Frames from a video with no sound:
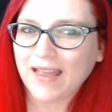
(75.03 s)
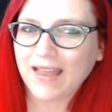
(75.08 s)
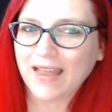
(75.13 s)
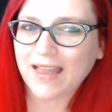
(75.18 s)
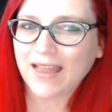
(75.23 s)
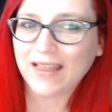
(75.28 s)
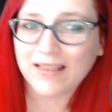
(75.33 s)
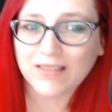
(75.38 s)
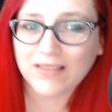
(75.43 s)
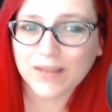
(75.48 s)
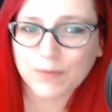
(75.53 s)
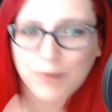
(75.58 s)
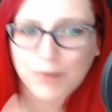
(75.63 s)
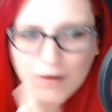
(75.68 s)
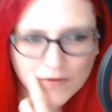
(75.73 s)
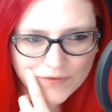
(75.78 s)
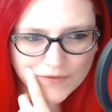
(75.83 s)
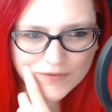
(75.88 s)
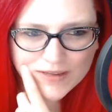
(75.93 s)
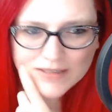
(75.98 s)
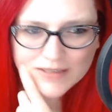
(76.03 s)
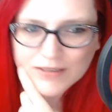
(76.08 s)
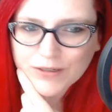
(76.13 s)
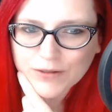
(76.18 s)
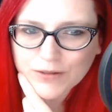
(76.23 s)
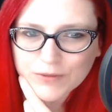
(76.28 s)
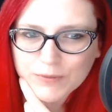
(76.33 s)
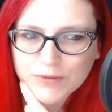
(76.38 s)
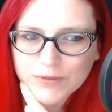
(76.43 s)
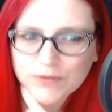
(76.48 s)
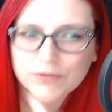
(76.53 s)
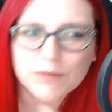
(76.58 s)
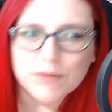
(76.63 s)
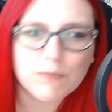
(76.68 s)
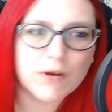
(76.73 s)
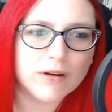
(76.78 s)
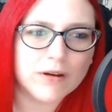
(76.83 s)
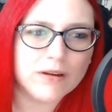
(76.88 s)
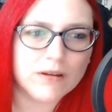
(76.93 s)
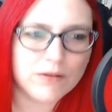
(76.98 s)
And like Paul Feig's Ghostbusters, the
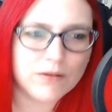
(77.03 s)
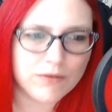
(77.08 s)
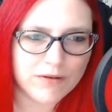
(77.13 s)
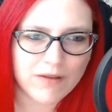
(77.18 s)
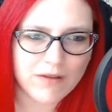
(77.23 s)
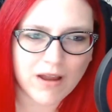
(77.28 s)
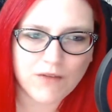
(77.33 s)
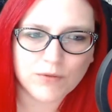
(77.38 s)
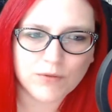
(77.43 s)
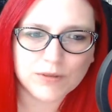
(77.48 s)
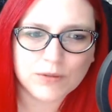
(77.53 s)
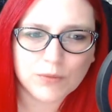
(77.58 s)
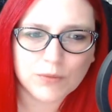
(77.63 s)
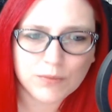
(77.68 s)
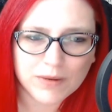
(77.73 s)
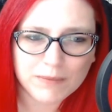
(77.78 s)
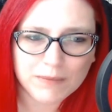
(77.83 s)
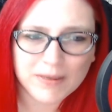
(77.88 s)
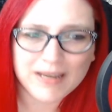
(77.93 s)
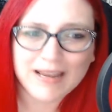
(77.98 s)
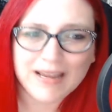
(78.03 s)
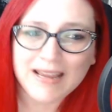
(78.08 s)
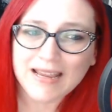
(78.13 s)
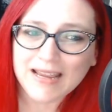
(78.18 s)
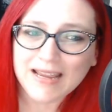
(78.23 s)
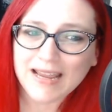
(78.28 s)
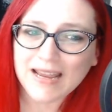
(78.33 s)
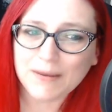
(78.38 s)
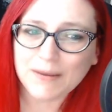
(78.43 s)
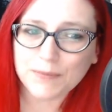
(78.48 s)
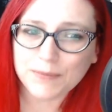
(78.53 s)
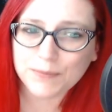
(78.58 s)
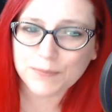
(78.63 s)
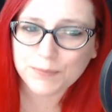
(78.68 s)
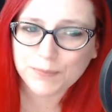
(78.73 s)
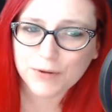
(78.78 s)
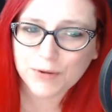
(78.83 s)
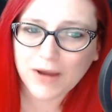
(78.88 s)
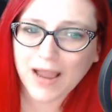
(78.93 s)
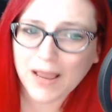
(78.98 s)
marketing you did have was to women.
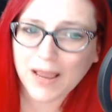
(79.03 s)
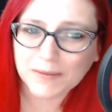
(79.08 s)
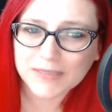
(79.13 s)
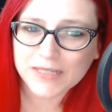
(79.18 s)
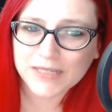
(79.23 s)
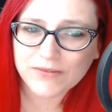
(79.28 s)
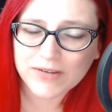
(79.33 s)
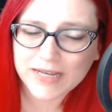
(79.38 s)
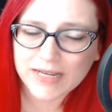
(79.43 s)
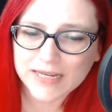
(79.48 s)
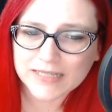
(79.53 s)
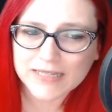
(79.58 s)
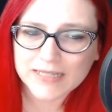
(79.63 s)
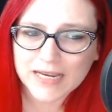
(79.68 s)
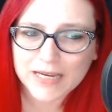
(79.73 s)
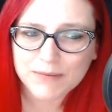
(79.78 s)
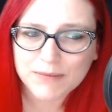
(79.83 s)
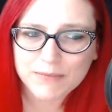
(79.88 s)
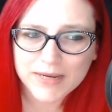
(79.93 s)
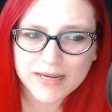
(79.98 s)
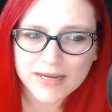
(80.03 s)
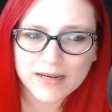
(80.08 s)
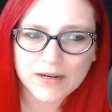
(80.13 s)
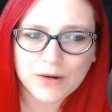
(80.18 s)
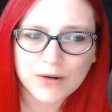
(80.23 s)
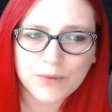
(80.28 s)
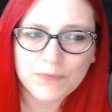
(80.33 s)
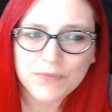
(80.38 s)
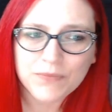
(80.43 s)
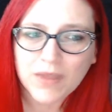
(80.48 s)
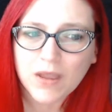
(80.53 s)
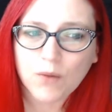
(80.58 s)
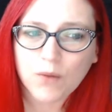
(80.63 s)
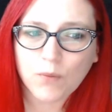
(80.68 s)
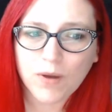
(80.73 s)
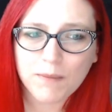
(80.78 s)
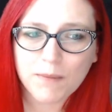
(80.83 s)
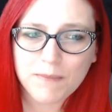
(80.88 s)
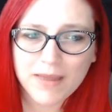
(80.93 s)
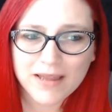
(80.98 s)
Perhaps even anti-male.
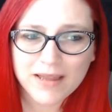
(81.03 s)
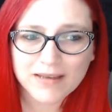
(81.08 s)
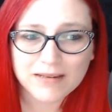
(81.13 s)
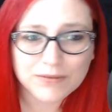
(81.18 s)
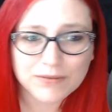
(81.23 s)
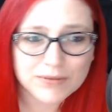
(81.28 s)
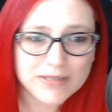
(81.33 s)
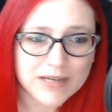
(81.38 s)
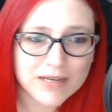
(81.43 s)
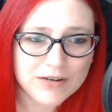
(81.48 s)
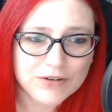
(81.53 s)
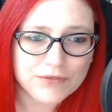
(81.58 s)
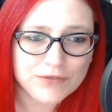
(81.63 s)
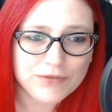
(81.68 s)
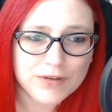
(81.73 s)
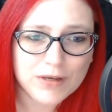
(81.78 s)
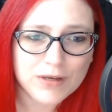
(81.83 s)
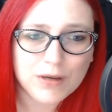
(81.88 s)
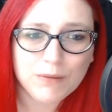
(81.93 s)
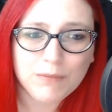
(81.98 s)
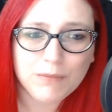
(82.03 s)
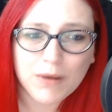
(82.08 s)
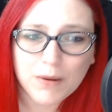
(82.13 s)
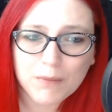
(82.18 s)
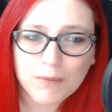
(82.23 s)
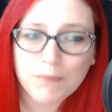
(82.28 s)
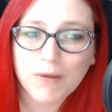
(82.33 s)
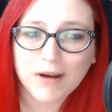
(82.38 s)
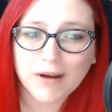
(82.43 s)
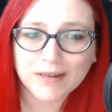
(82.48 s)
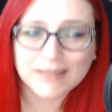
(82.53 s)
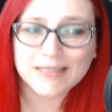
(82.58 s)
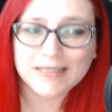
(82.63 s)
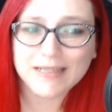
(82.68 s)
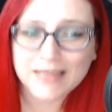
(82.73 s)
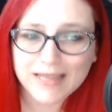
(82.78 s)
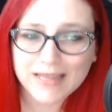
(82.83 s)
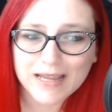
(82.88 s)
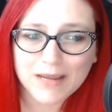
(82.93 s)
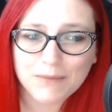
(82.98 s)
Want men to attend your film? Market to
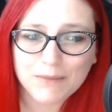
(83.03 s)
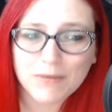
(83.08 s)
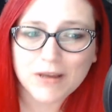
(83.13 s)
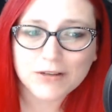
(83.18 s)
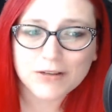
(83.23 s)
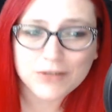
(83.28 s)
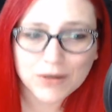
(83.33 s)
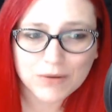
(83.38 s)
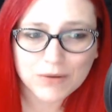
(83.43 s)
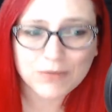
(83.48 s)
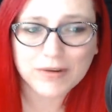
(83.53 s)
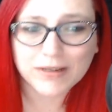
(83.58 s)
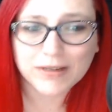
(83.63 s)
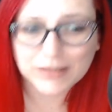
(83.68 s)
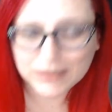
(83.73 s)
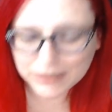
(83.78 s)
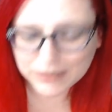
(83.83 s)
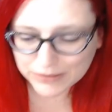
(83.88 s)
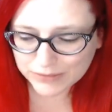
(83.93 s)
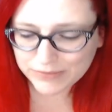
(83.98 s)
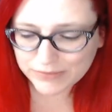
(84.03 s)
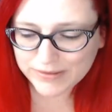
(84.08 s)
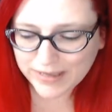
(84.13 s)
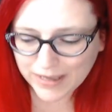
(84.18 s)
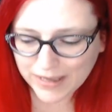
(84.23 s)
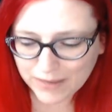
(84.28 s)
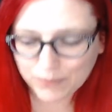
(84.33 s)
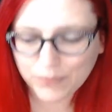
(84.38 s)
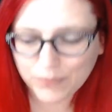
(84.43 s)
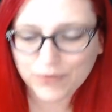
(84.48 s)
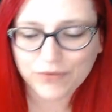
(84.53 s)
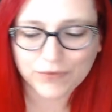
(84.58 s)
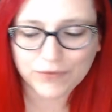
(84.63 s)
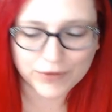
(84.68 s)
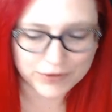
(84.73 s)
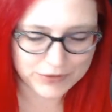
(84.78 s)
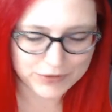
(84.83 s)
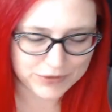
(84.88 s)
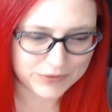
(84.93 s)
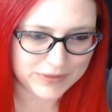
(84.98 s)
them. Don't exclude them with
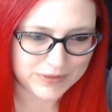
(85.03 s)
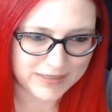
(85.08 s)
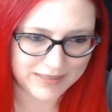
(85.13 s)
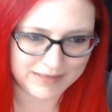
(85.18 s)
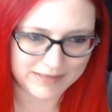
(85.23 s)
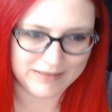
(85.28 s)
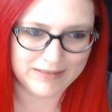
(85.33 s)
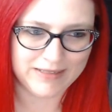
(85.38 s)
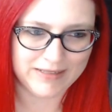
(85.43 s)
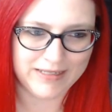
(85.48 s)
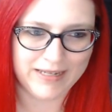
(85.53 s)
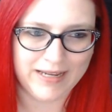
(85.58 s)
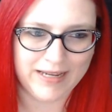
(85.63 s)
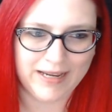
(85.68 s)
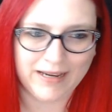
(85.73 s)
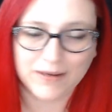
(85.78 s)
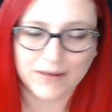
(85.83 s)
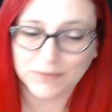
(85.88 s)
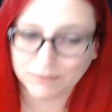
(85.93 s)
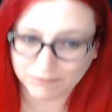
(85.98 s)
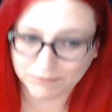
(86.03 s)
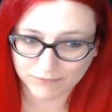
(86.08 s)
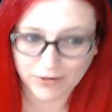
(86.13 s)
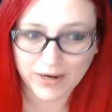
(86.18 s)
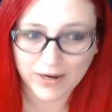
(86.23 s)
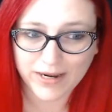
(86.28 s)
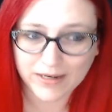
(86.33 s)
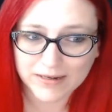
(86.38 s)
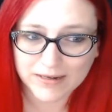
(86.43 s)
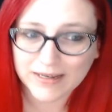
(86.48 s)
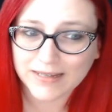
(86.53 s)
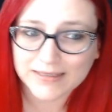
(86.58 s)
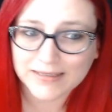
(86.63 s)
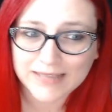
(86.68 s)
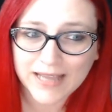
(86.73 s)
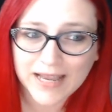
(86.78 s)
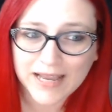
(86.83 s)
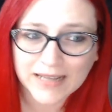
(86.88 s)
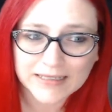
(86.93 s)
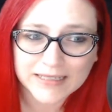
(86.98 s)
virtue signaling. Right?
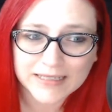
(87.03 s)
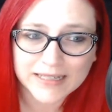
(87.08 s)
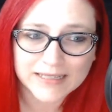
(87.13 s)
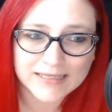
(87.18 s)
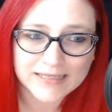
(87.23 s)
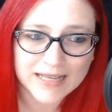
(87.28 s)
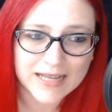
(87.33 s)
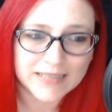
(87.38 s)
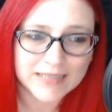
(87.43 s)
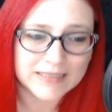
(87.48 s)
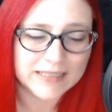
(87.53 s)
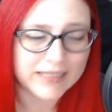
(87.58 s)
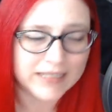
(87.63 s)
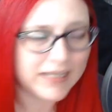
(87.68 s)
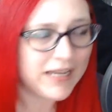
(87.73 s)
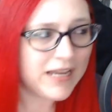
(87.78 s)
Exactly.